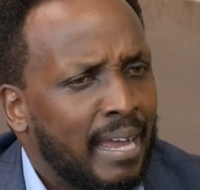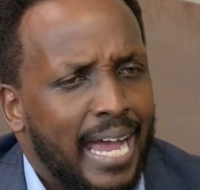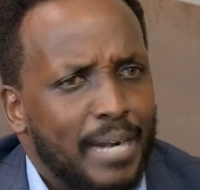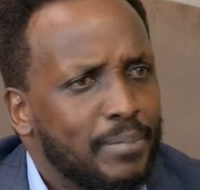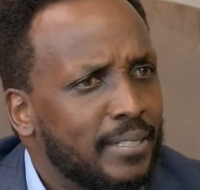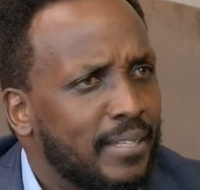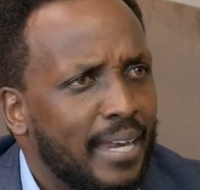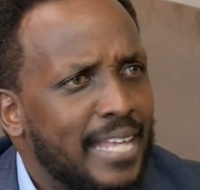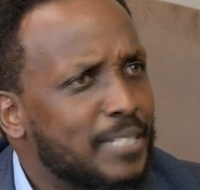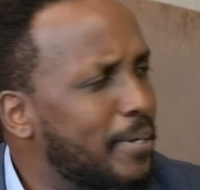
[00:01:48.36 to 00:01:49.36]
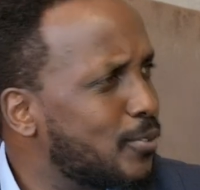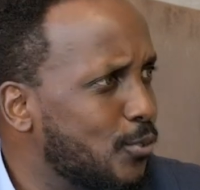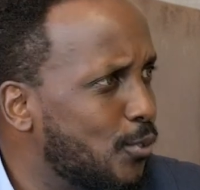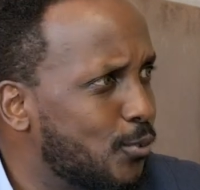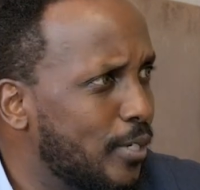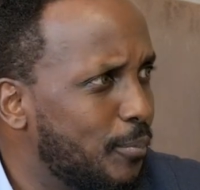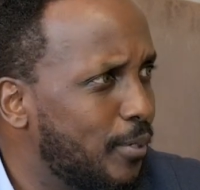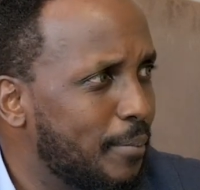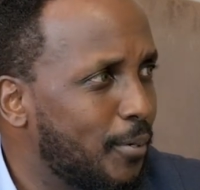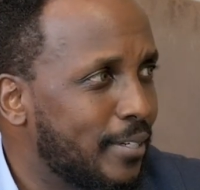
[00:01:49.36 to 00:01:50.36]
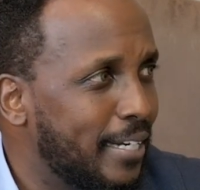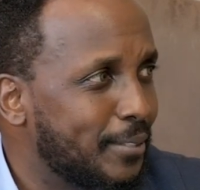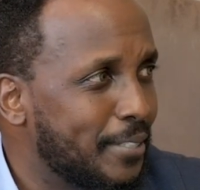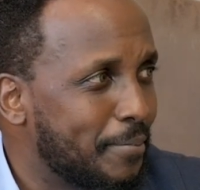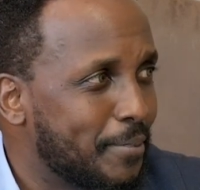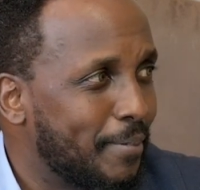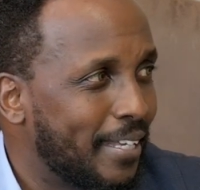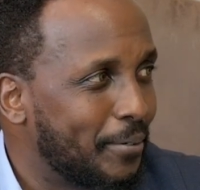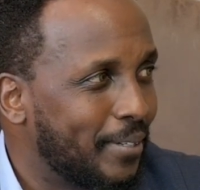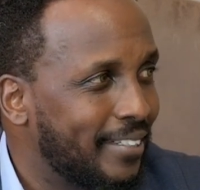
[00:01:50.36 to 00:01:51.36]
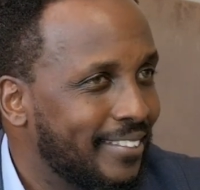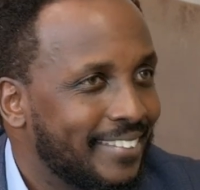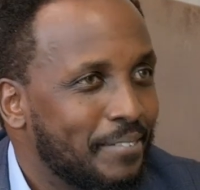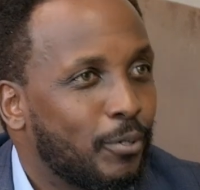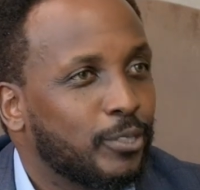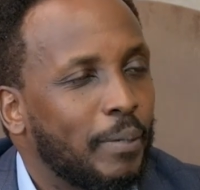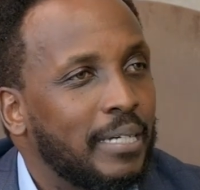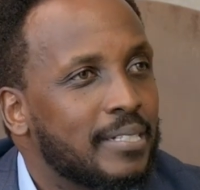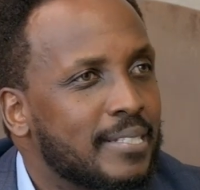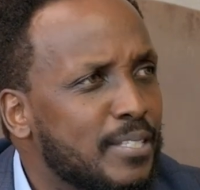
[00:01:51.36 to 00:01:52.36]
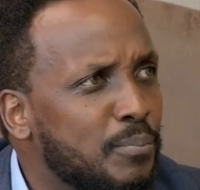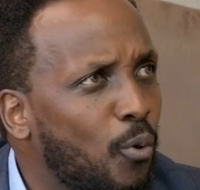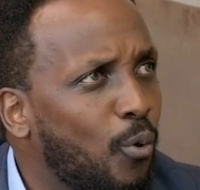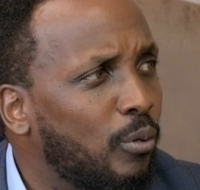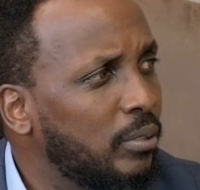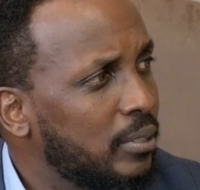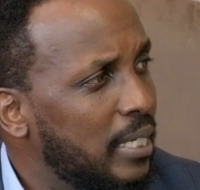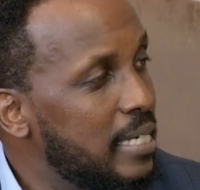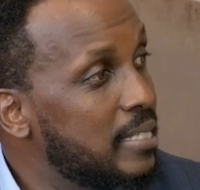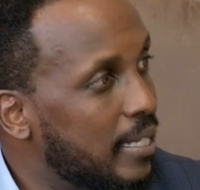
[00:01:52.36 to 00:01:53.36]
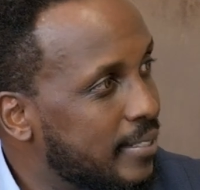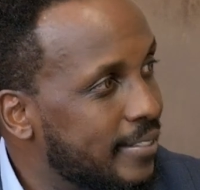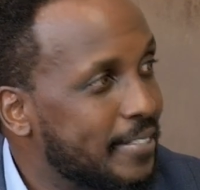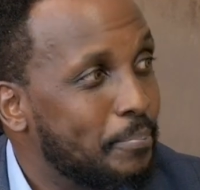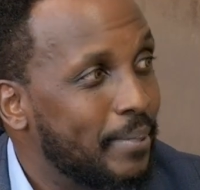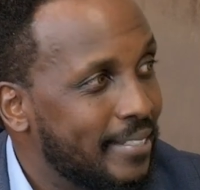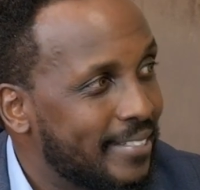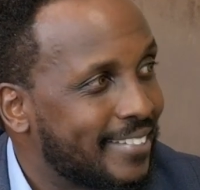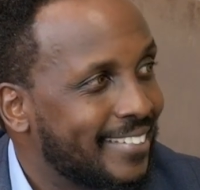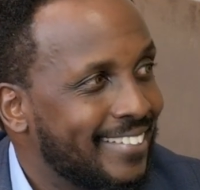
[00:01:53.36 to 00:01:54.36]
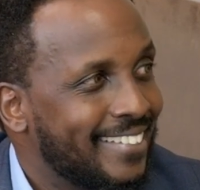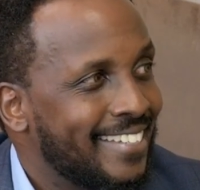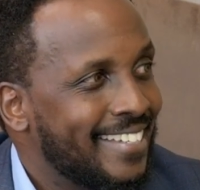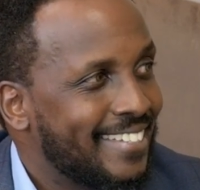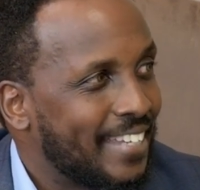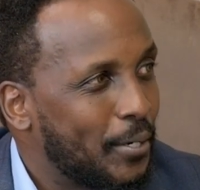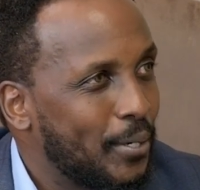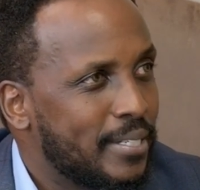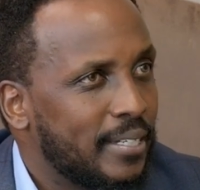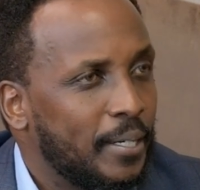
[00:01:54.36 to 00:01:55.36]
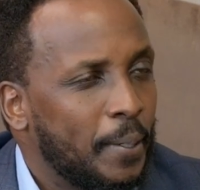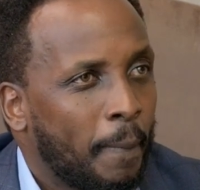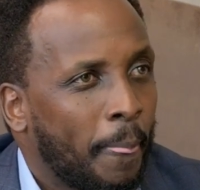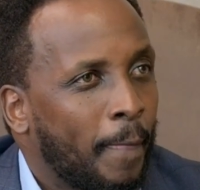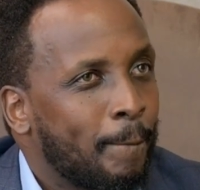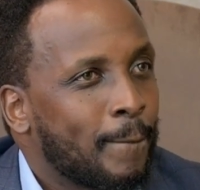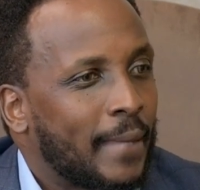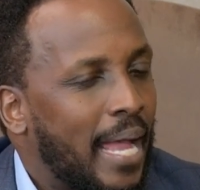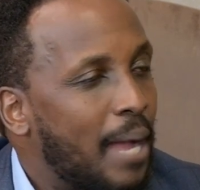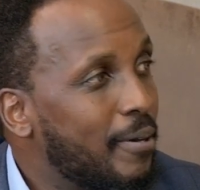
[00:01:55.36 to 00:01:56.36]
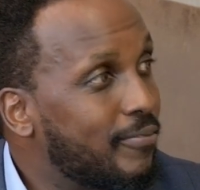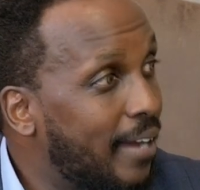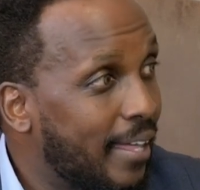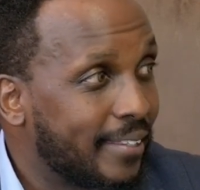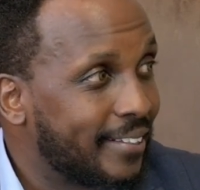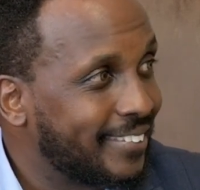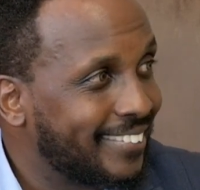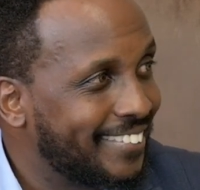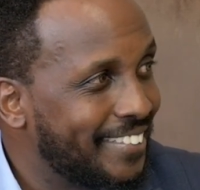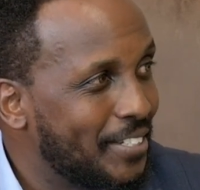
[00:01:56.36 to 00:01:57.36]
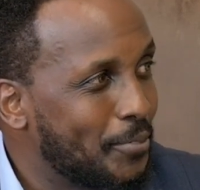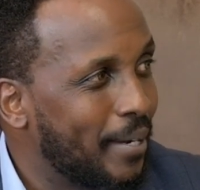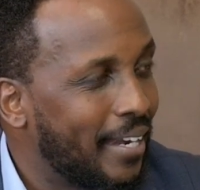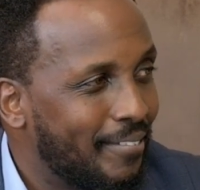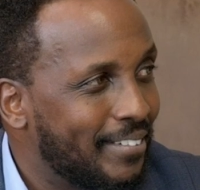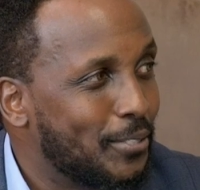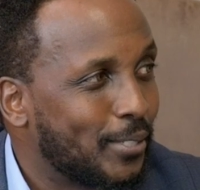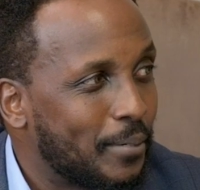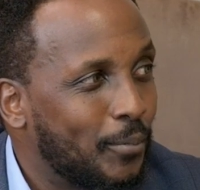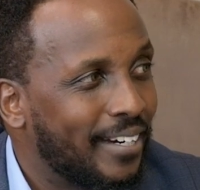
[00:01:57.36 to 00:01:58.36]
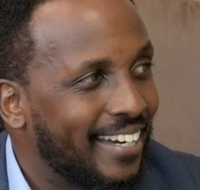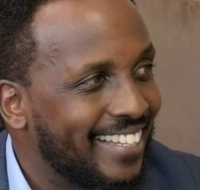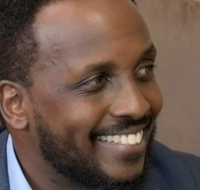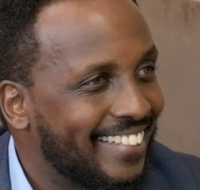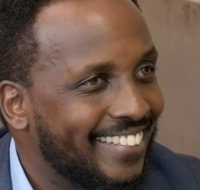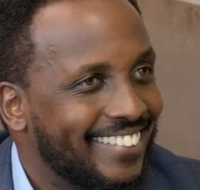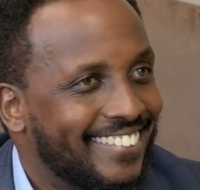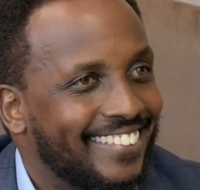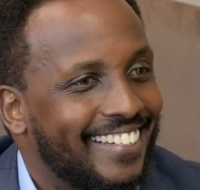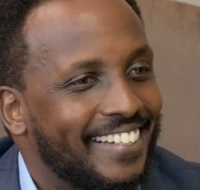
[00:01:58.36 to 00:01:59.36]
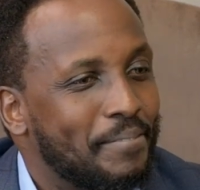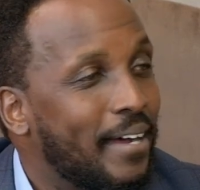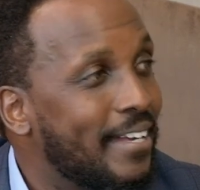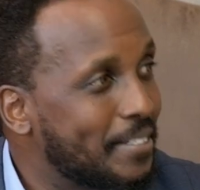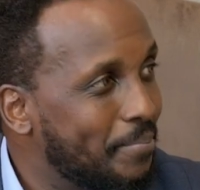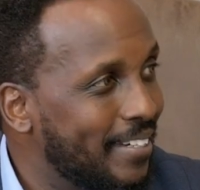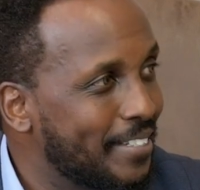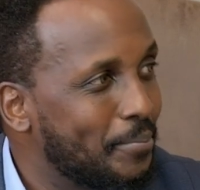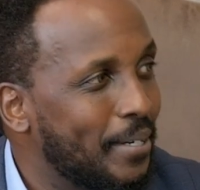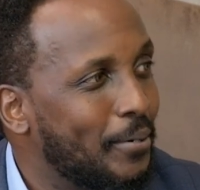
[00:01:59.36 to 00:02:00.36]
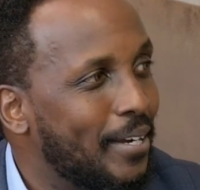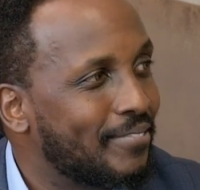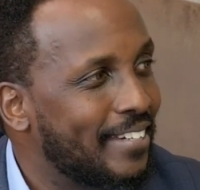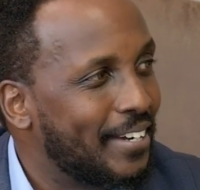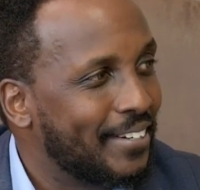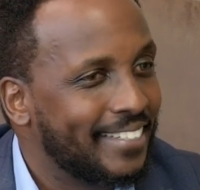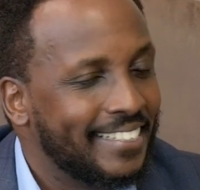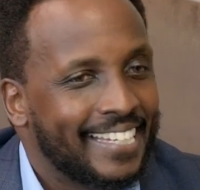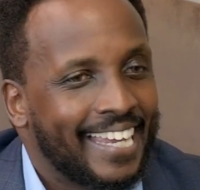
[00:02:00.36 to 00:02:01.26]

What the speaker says: I'd be the last person to talk to anybody about relationships, by the way, because my interest is more in justice, peace, security. I'm a father to my lovely daughter Mwangaza, my husband, my wife Nari.